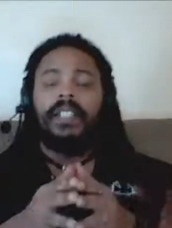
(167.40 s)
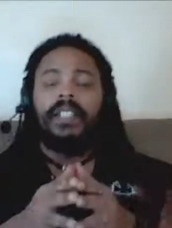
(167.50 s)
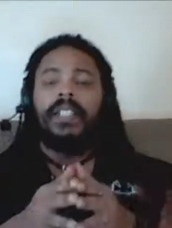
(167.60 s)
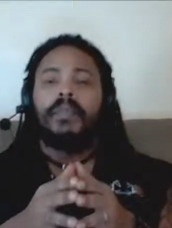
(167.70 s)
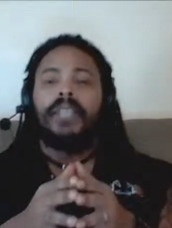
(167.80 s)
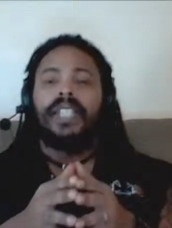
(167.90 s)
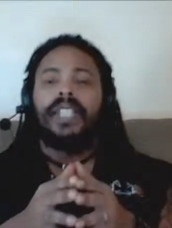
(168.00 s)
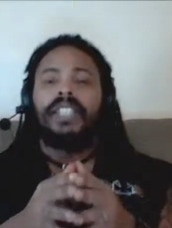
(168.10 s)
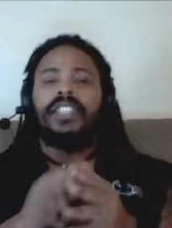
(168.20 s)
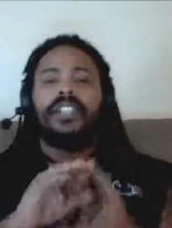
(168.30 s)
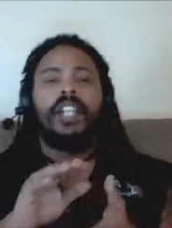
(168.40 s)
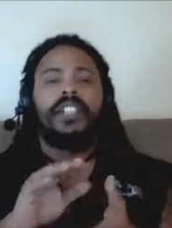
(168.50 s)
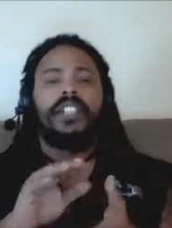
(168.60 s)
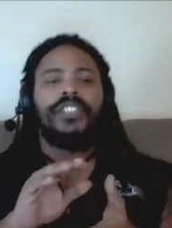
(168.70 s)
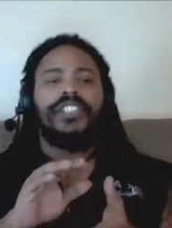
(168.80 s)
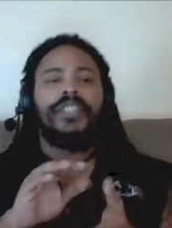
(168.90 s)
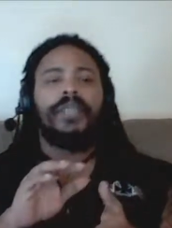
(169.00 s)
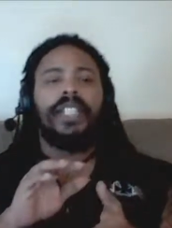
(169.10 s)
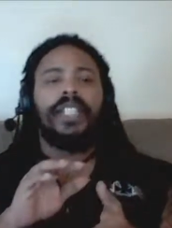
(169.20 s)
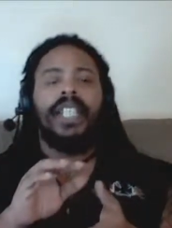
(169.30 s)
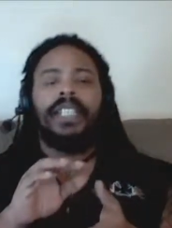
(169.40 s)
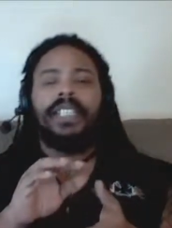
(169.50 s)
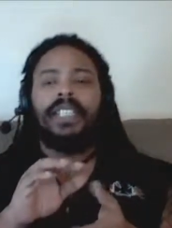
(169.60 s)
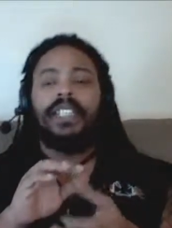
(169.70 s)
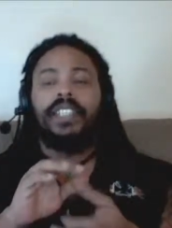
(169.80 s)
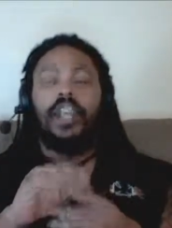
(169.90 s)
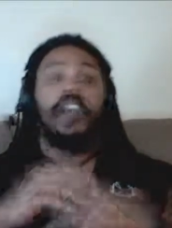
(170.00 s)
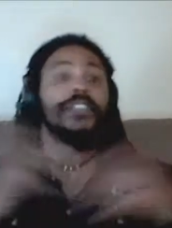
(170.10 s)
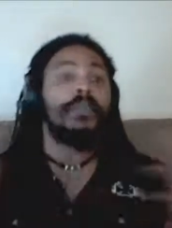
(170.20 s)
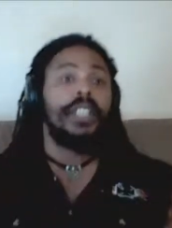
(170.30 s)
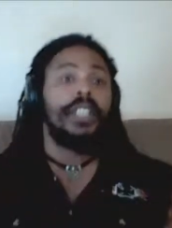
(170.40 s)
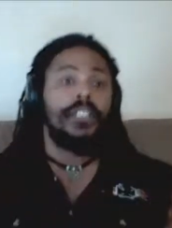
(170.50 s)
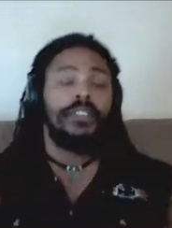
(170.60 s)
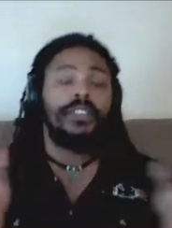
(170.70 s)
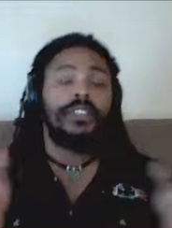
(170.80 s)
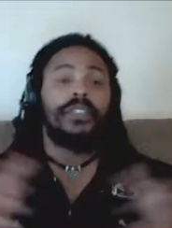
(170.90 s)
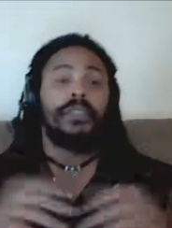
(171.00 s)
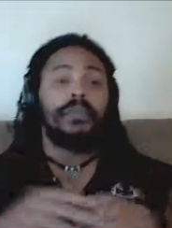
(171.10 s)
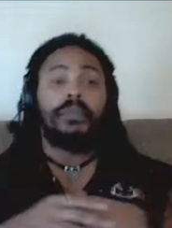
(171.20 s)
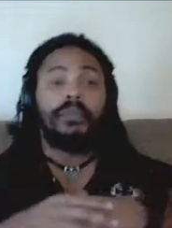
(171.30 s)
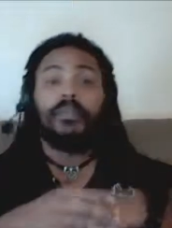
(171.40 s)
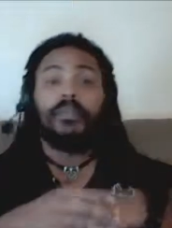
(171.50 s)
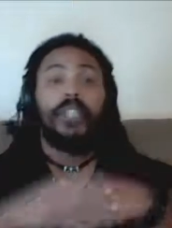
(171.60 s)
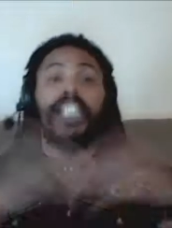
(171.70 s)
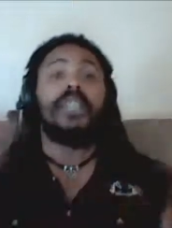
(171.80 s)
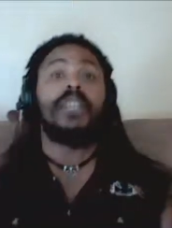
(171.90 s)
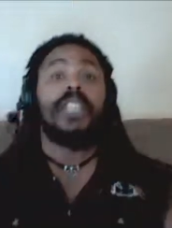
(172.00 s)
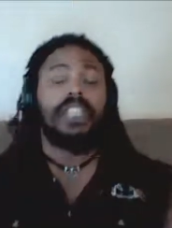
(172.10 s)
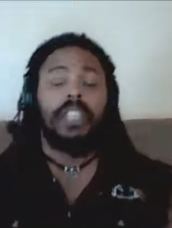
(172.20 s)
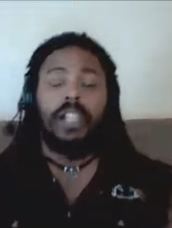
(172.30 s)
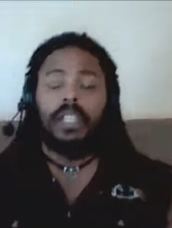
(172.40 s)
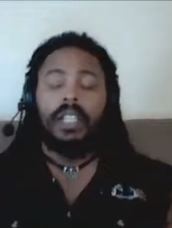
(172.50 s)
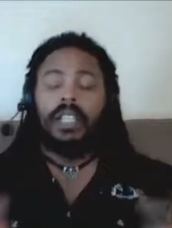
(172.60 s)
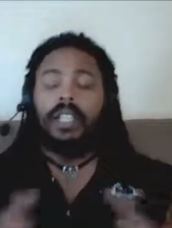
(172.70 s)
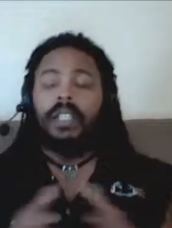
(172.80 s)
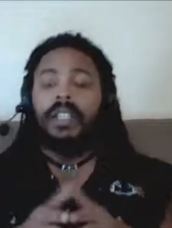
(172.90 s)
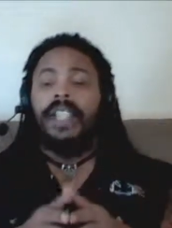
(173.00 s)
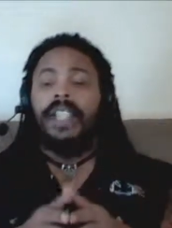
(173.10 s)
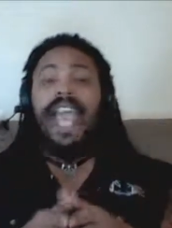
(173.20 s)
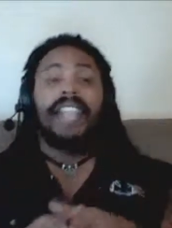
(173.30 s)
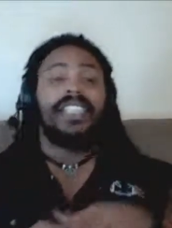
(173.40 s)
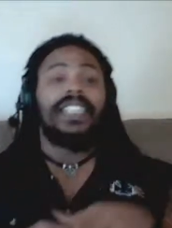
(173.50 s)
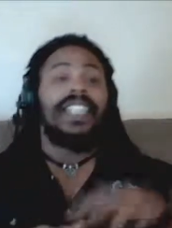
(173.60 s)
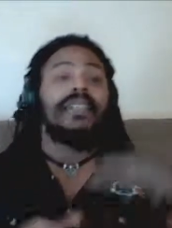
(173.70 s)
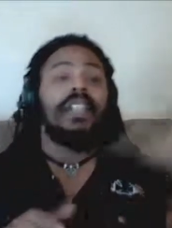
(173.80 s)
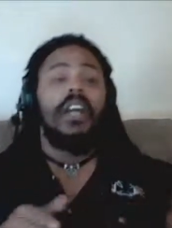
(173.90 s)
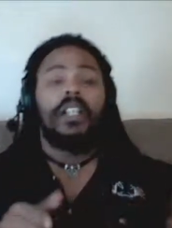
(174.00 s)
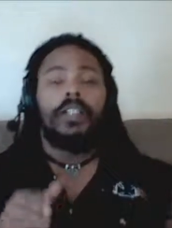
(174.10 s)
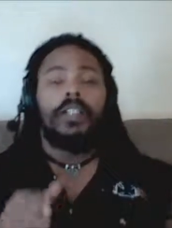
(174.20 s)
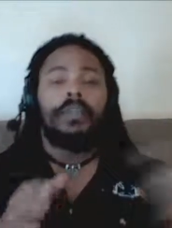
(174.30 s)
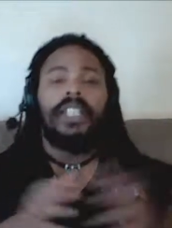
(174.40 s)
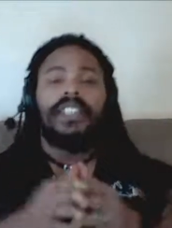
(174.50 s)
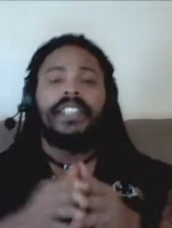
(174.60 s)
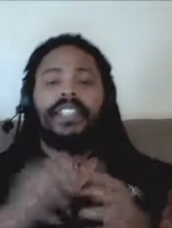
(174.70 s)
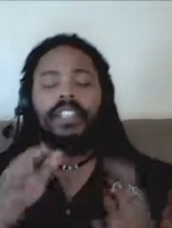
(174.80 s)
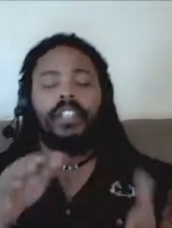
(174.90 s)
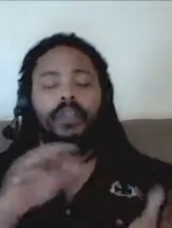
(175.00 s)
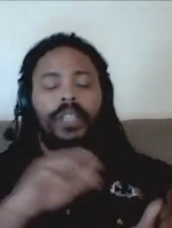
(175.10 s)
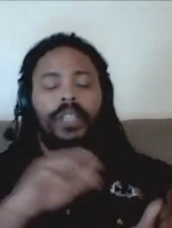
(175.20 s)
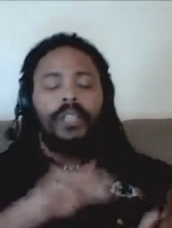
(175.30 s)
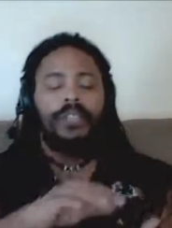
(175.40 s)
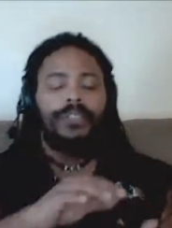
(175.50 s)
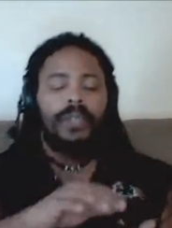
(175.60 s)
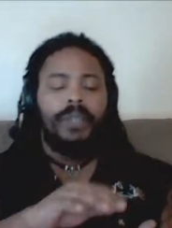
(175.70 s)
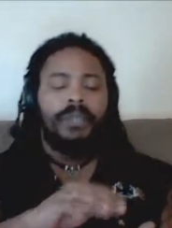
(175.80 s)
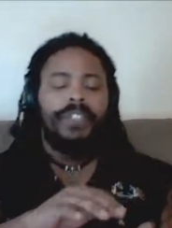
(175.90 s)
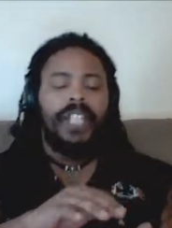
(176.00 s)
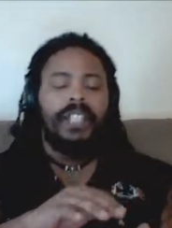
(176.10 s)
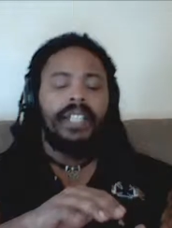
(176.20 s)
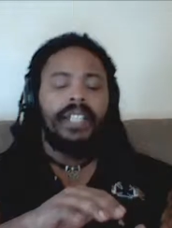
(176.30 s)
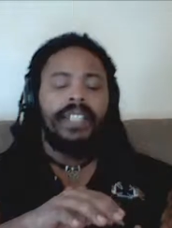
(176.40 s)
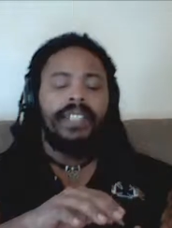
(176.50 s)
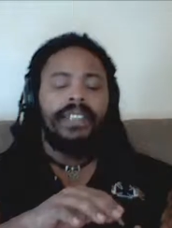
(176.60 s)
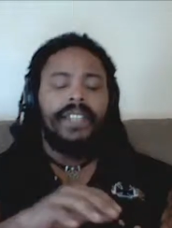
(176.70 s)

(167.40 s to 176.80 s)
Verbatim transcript: But the stars is something that has also been used for equally as long. Actually, even longer. Because the stars, what those represent is